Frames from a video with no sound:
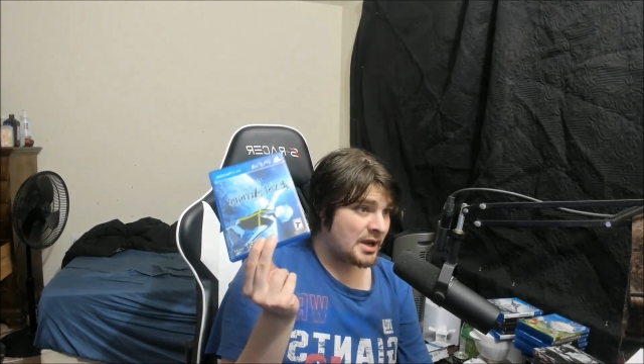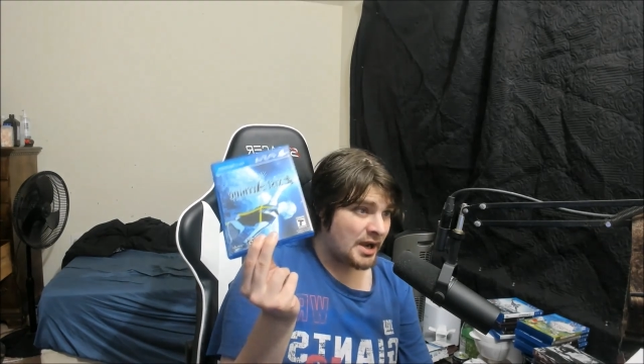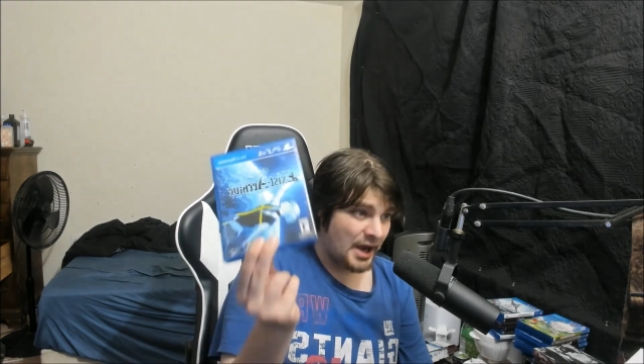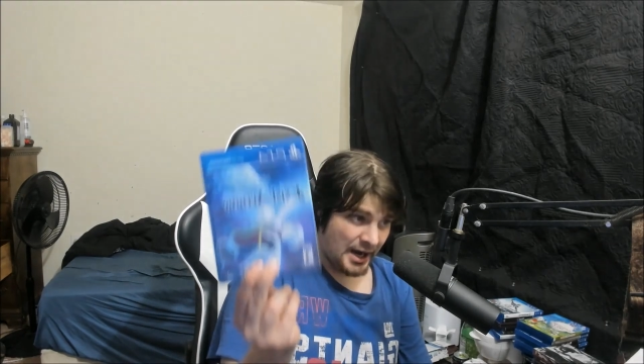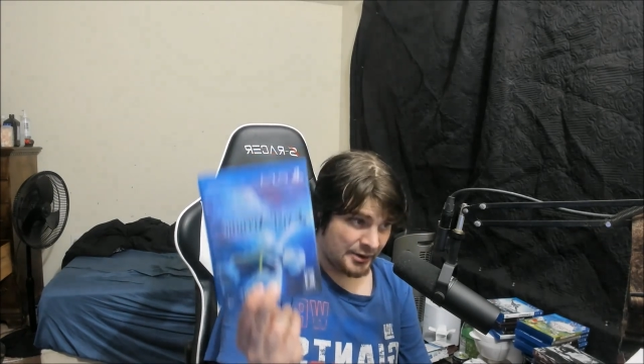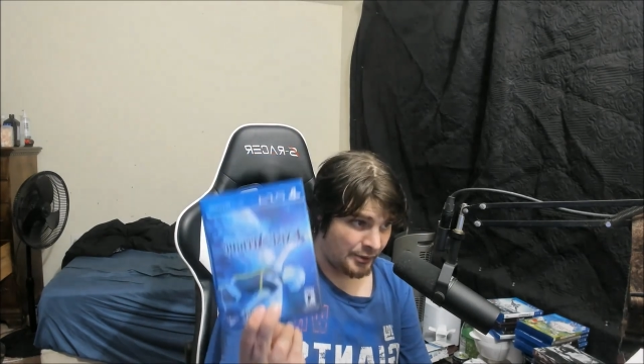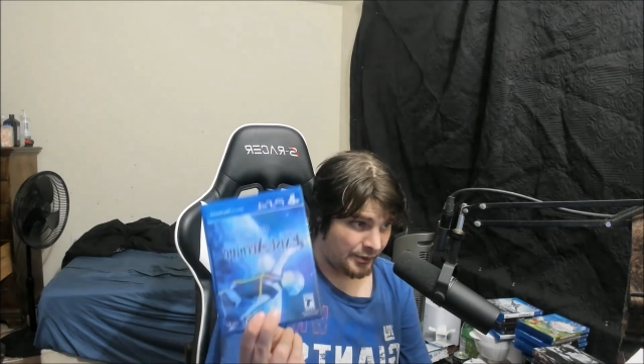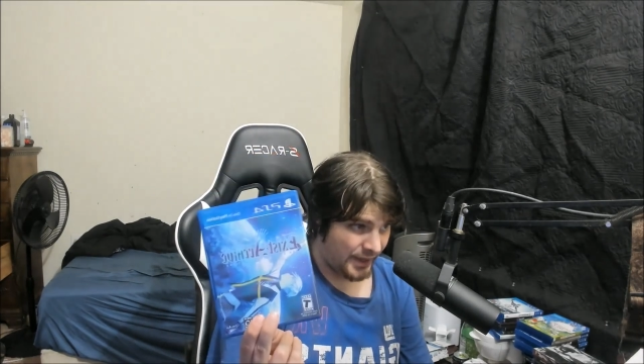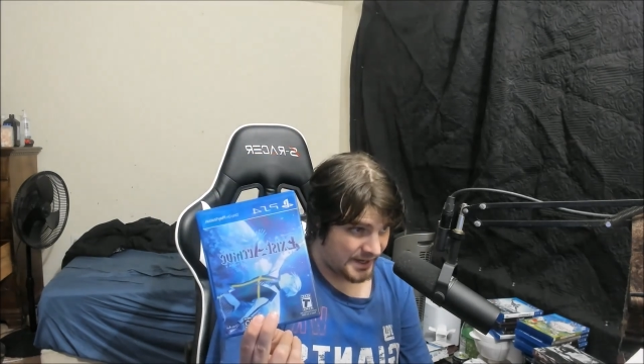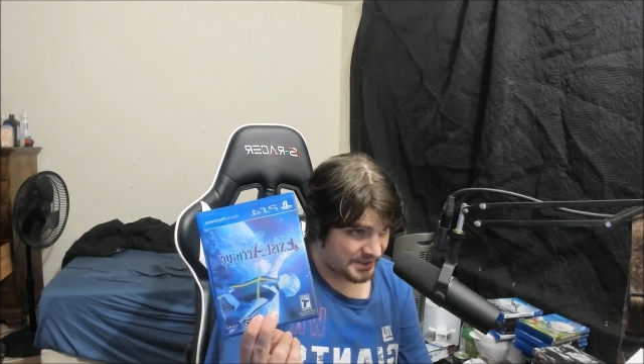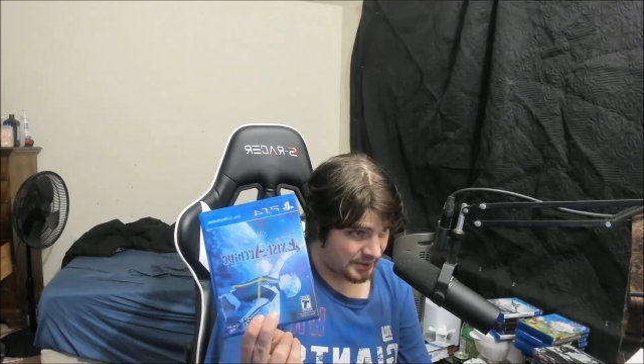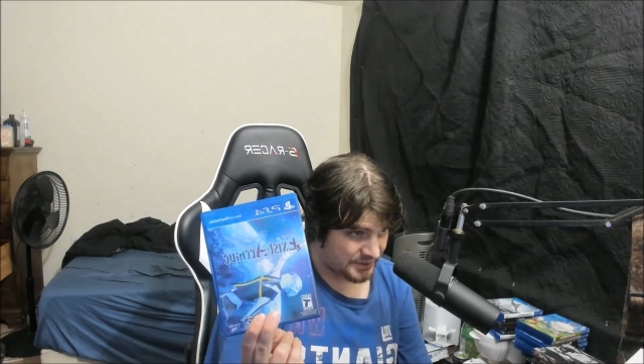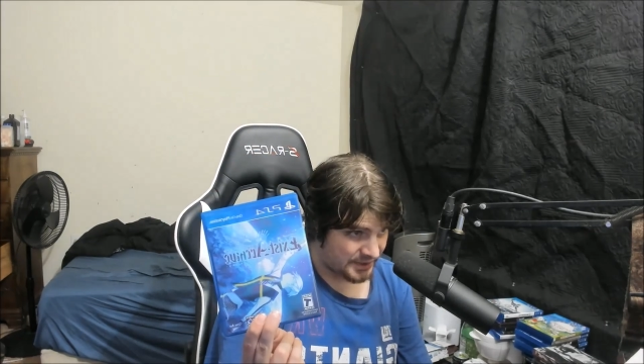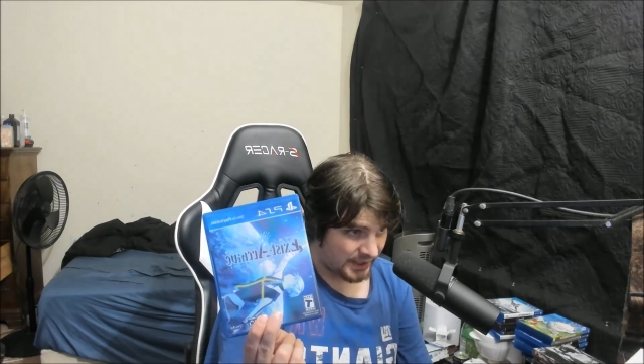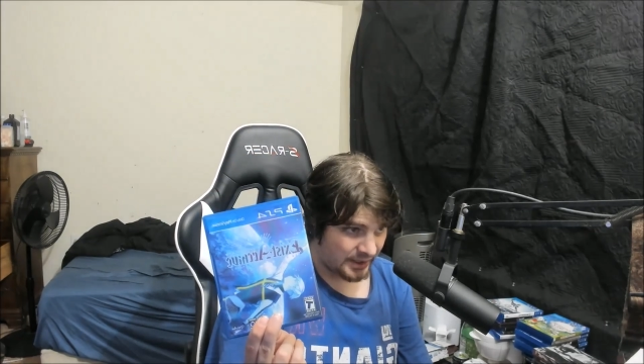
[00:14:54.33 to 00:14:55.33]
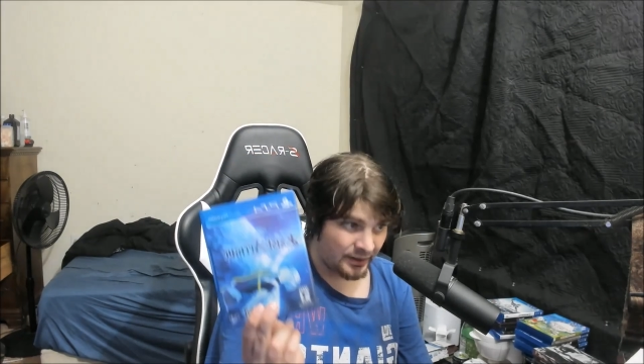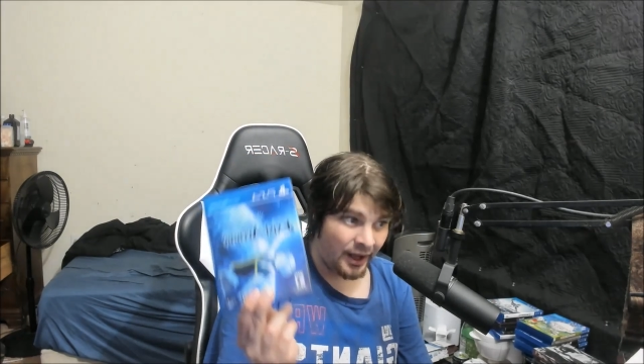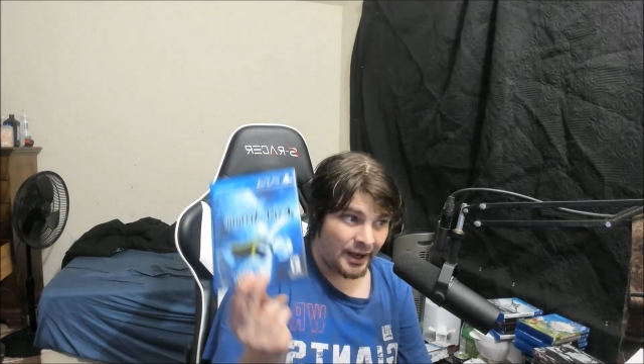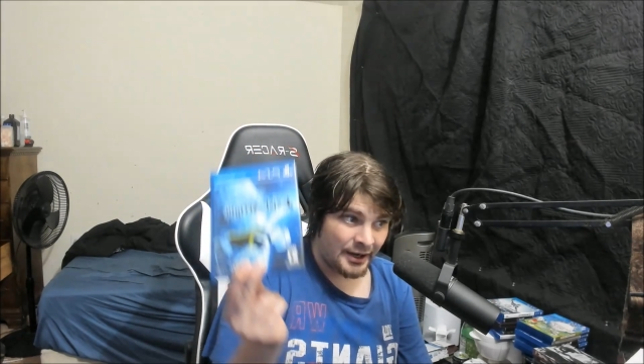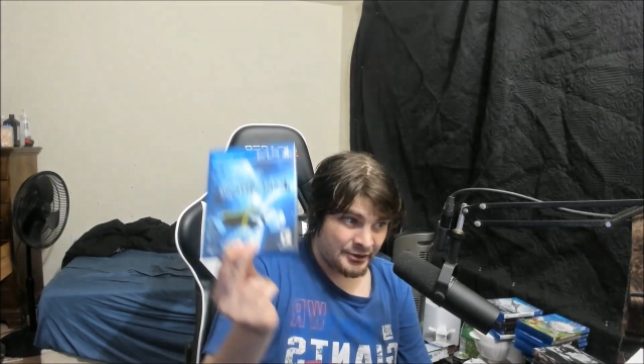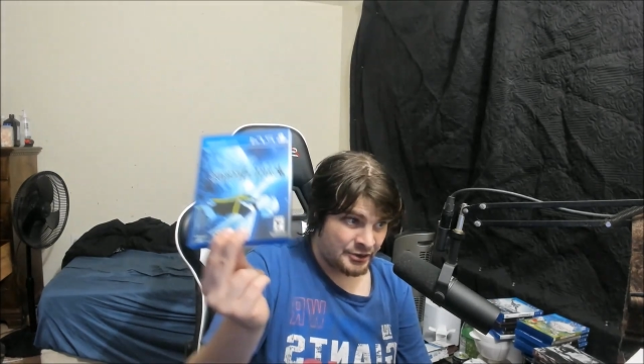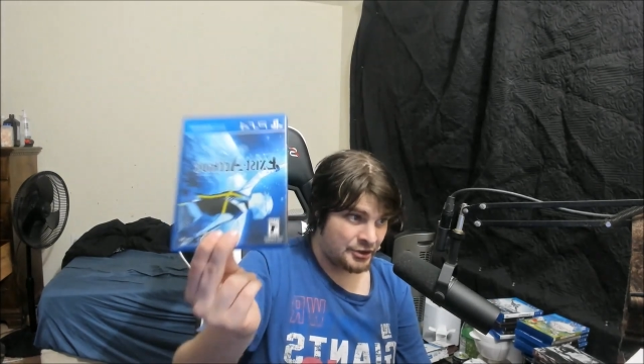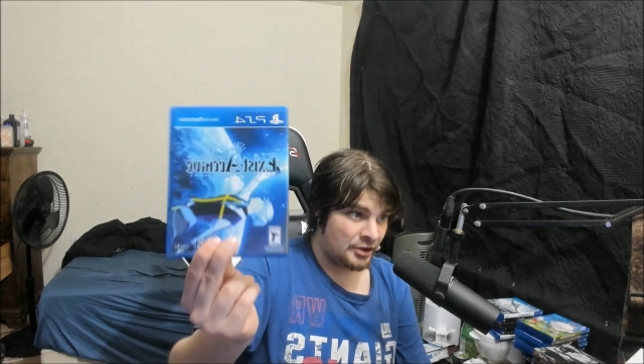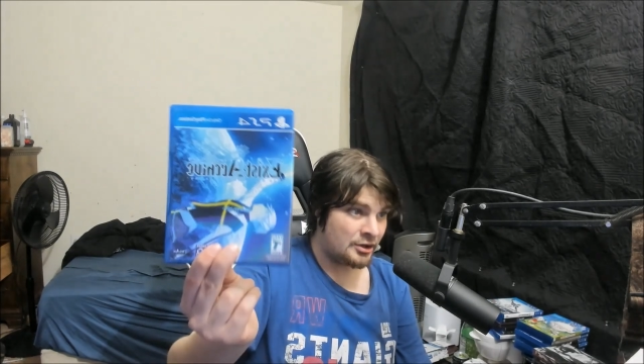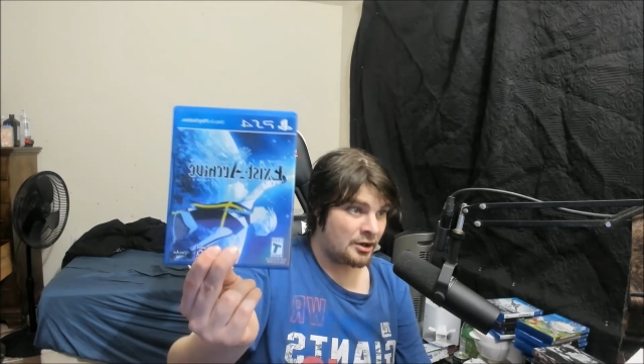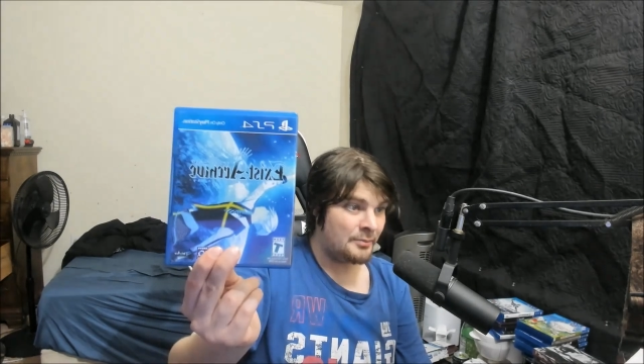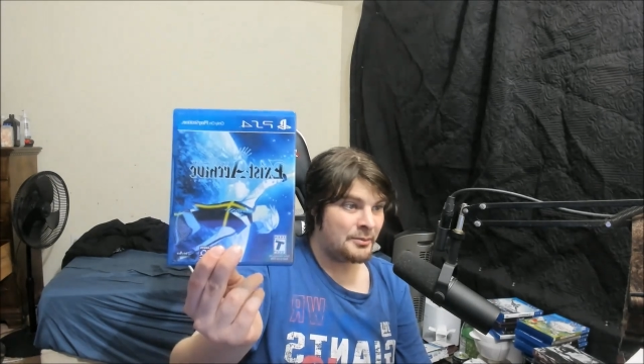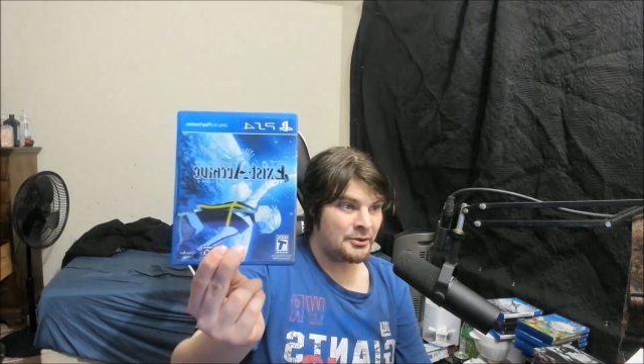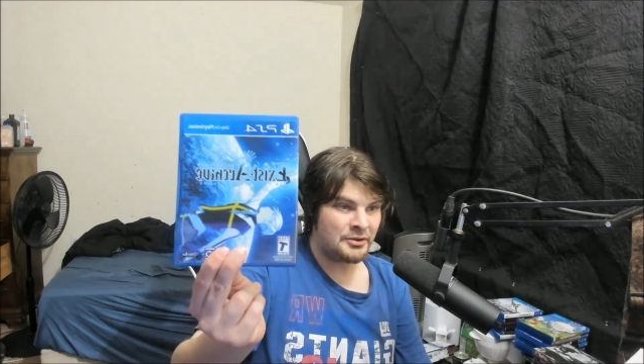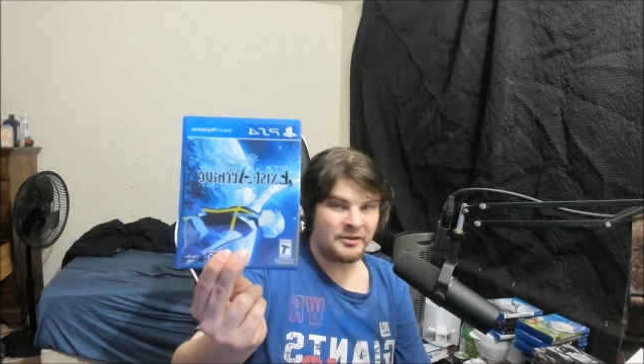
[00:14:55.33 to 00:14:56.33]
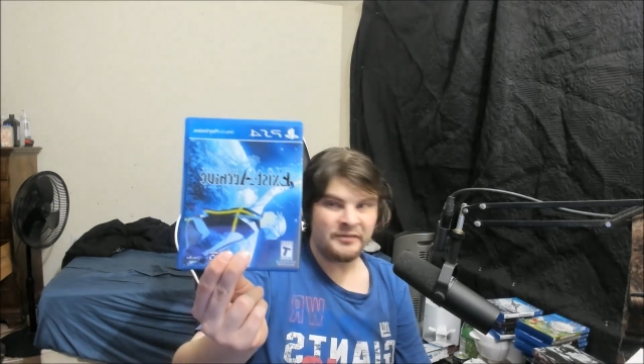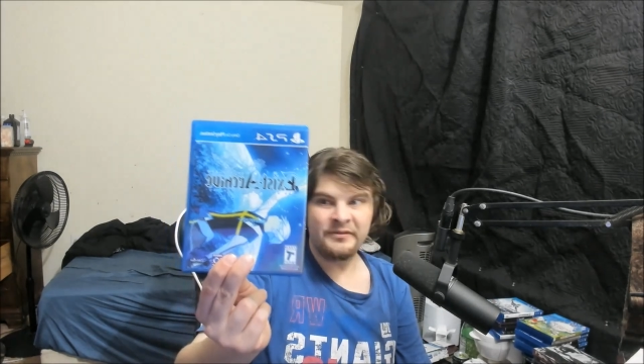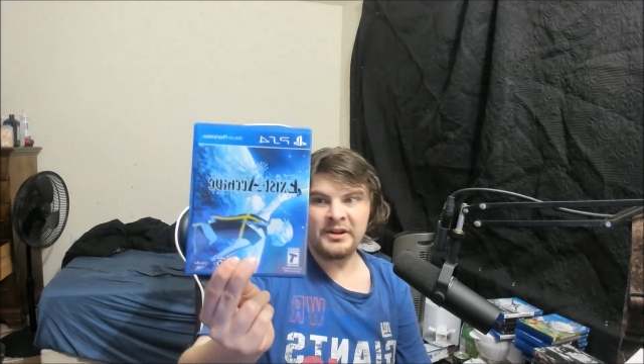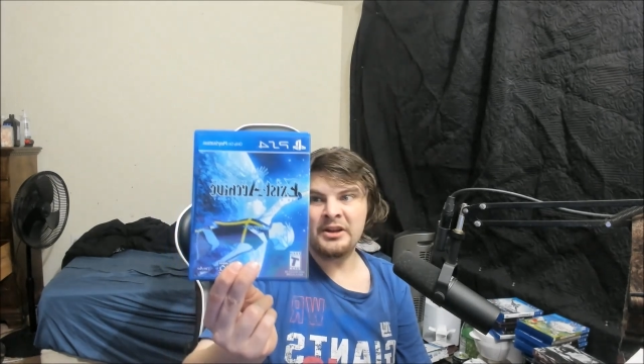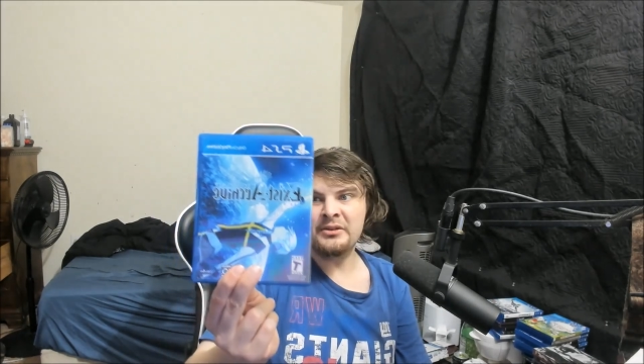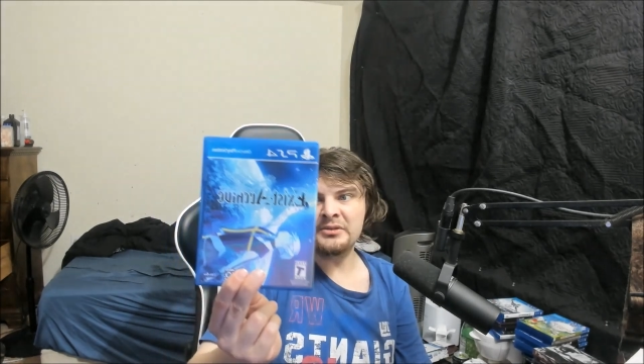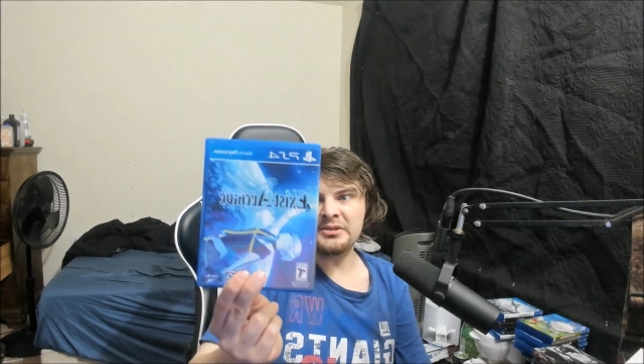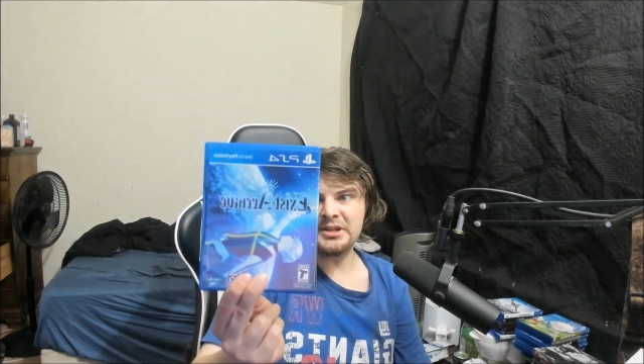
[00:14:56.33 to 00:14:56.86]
I know that sounds like a lot. Just look up YouTube videos,